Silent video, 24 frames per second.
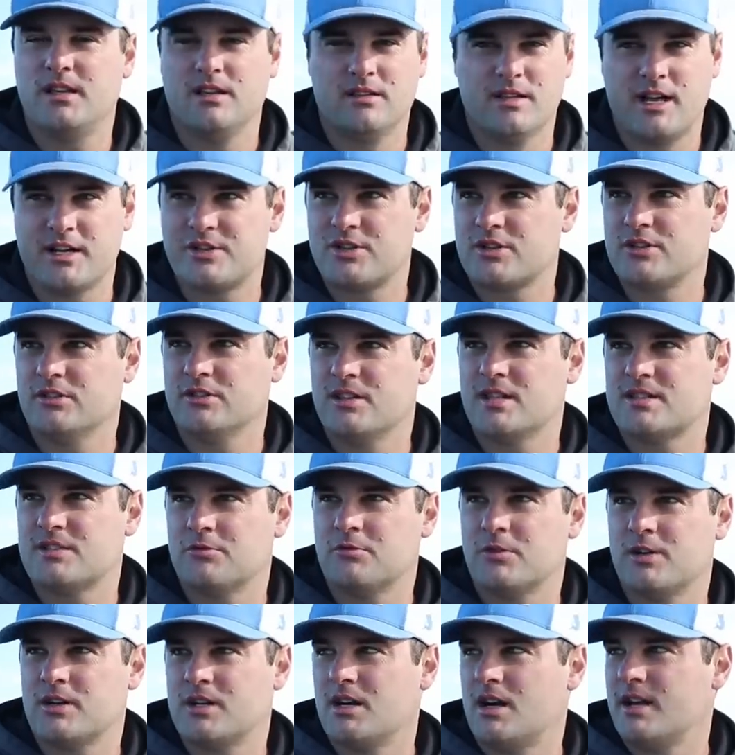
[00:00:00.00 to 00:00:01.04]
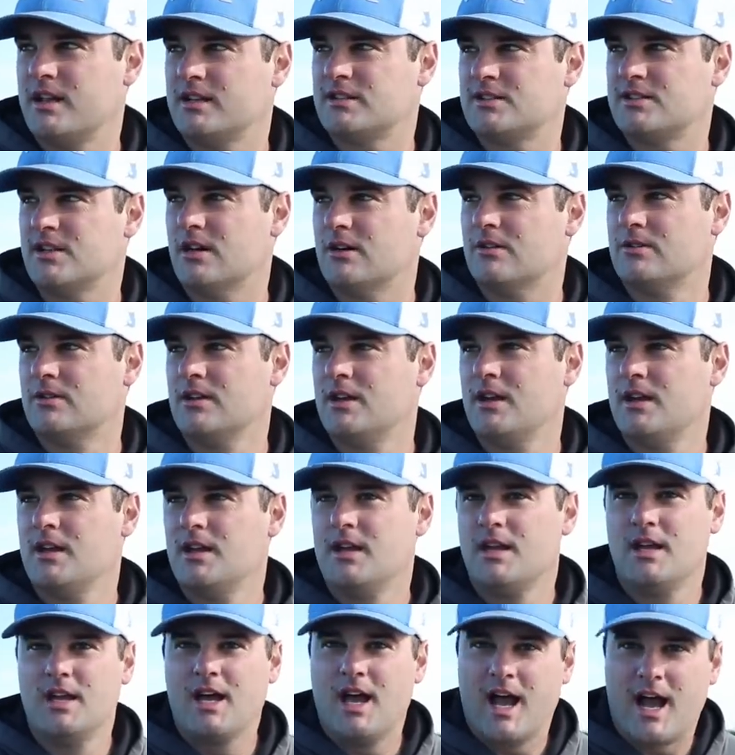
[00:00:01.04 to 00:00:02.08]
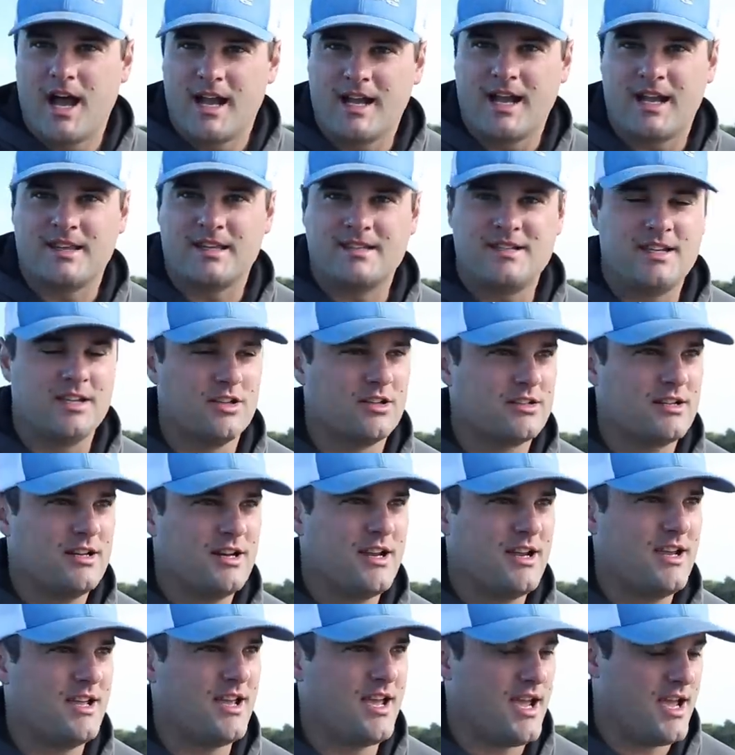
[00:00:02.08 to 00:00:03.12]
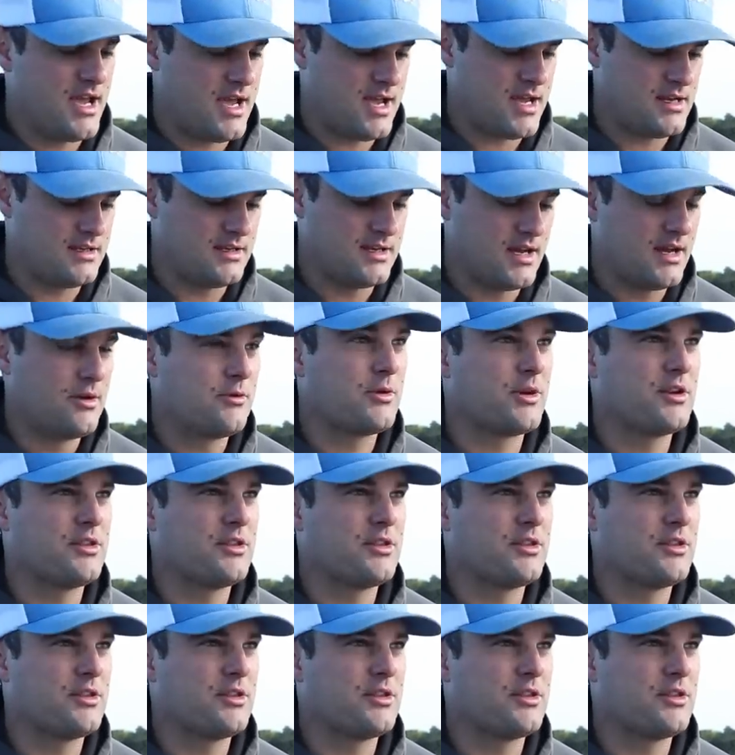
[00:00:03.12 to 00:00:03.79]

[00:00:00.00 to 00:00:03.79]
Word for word: The electrical doesn't work on it. So we got the tiller and uh,